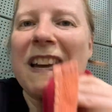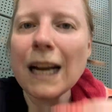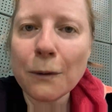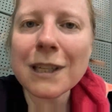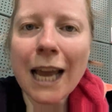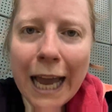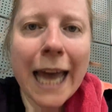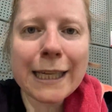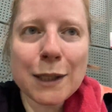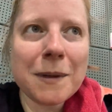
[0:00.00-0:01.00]
And I was like, I
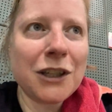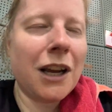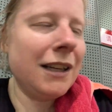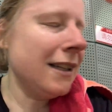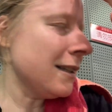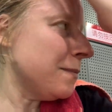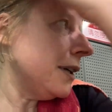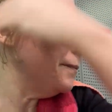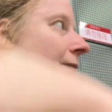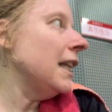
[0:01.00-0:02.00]
can speak Chinese,
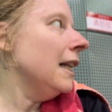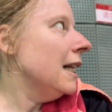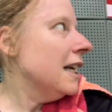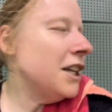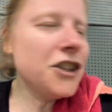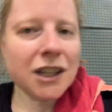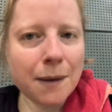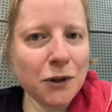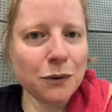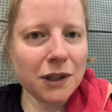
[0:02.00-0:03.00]
but He just
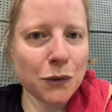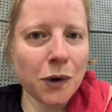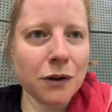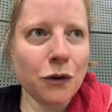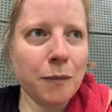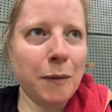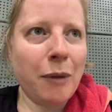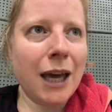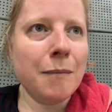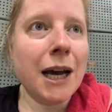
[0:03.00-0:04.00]
kept doing this weird, creepy
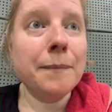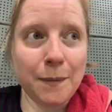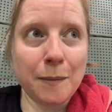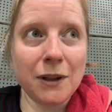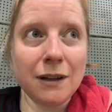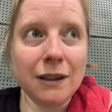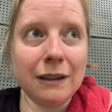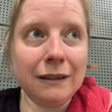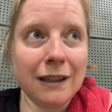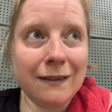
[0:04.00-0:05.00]
pantomime. People are a
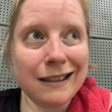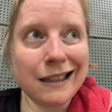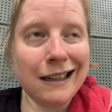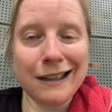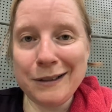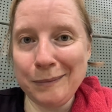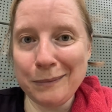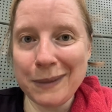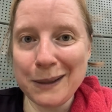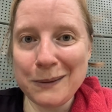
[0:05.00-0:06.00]
little nervous here,
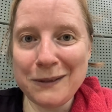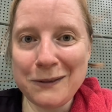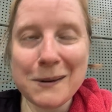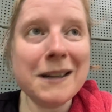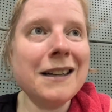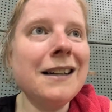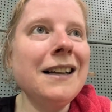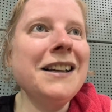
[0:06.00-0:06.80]
playing with a foreigner.